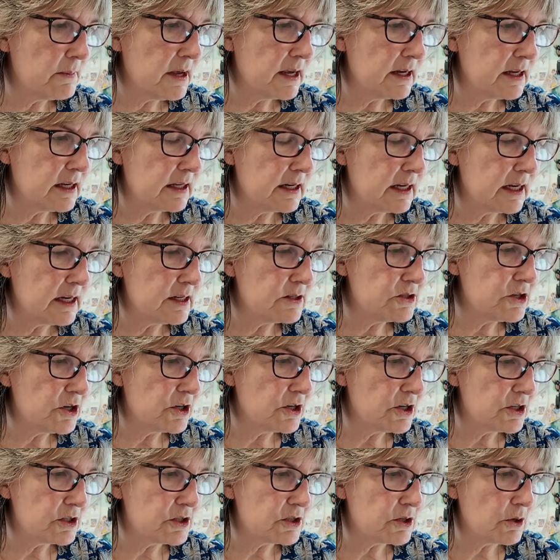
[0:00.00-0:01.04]
make it easier
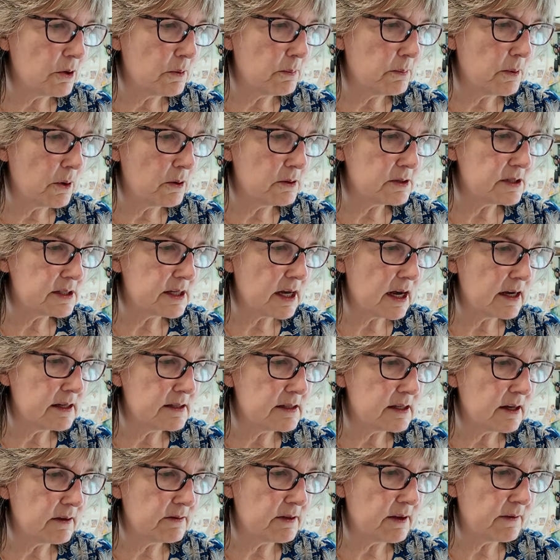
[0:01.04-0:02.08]
to sew both
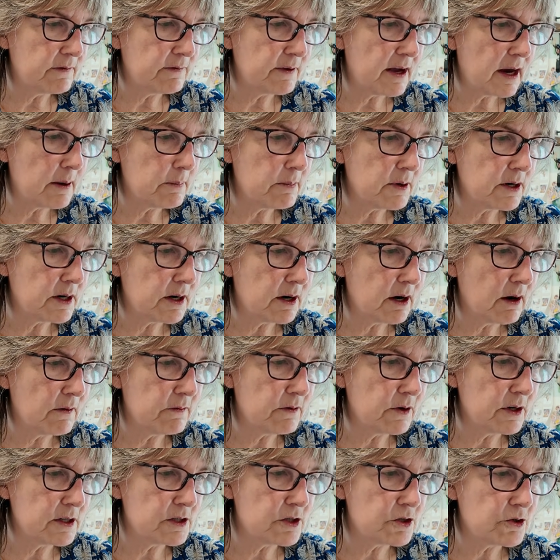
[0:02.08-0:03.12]
sides of the fabric
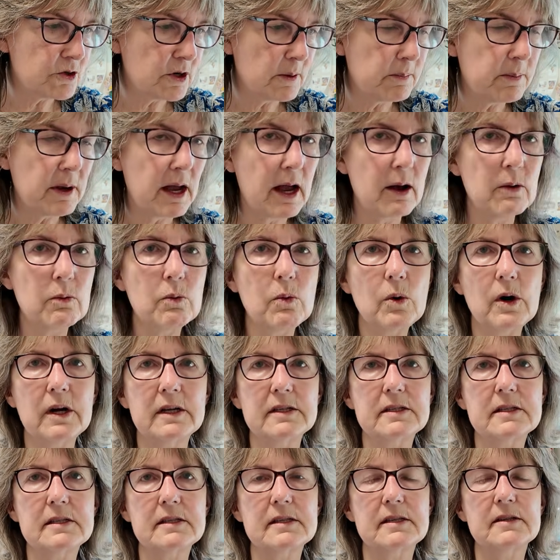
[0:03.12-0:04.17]
covering strip at
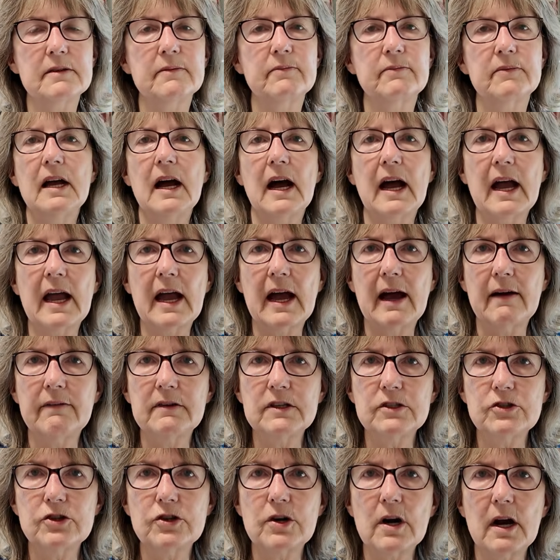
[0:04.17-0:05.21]
once? I
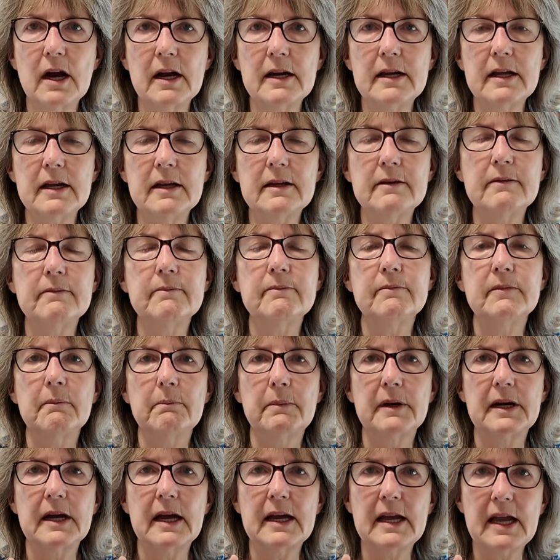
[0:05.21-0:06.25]
haven't tried it,
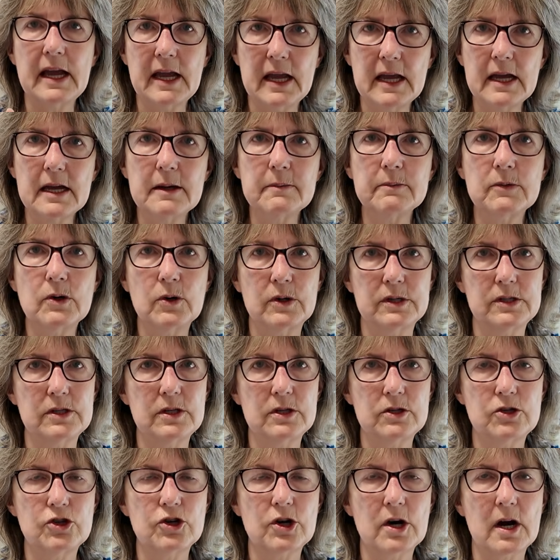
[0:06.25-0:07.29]
but I am going
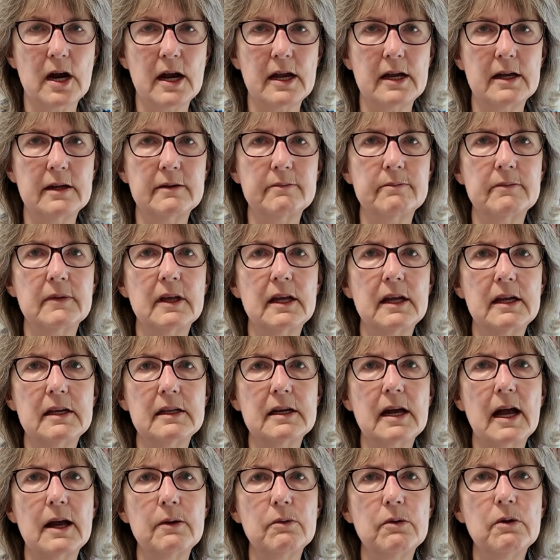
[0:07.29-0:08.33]
to try it,
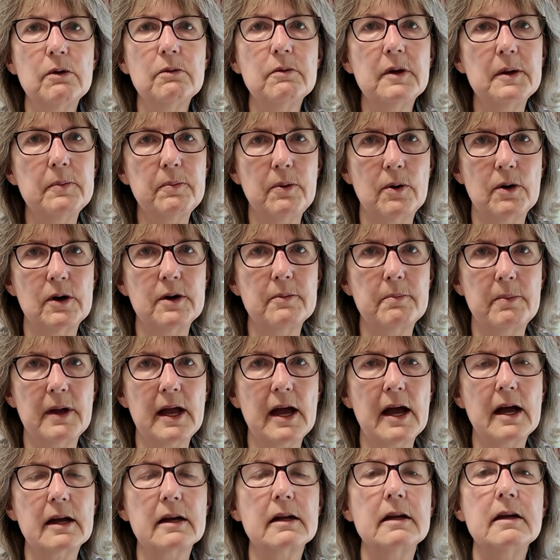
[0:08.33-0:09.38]
and I will report
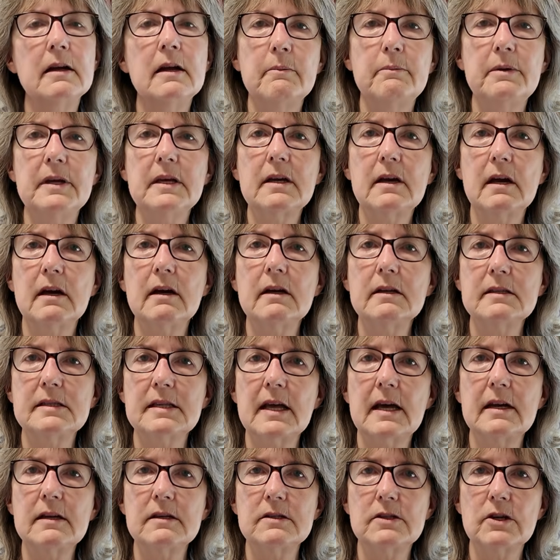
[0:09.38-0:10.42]
back, because
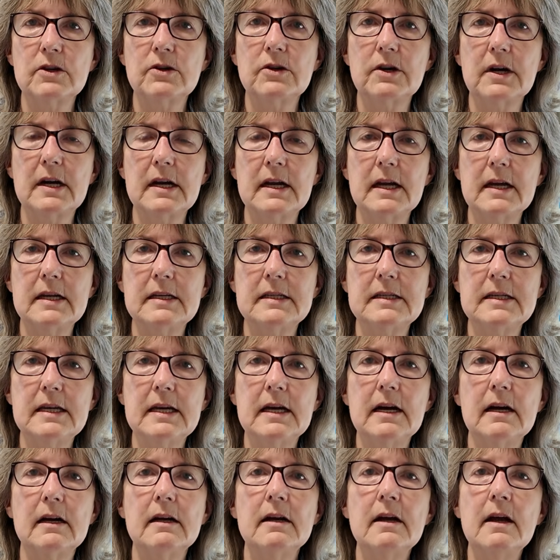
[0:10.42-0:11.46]
that is a great
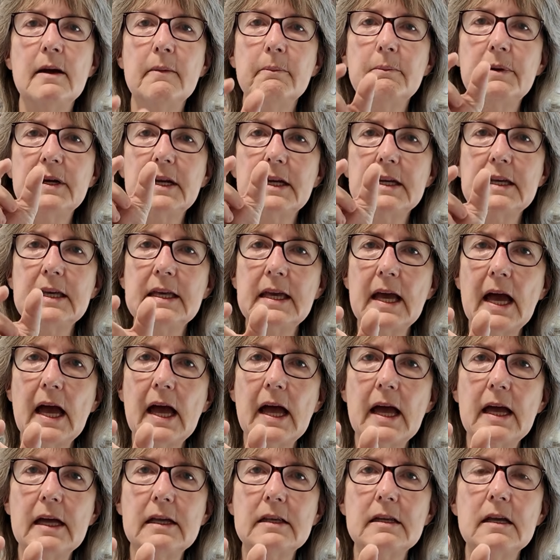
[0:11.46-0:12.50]
idea. But
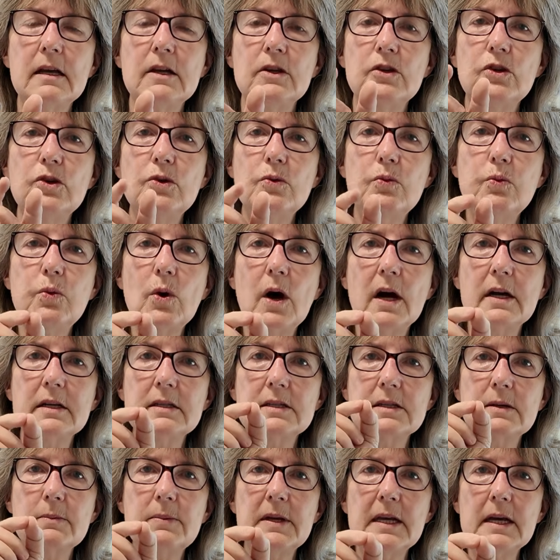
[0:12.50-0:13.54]
again, you
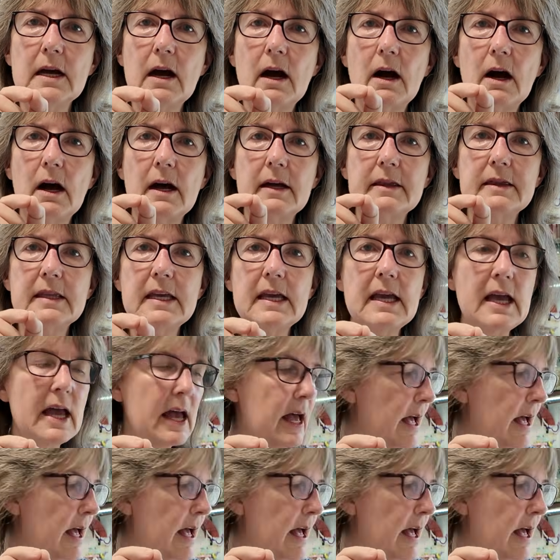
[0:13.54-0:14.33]
want to be on the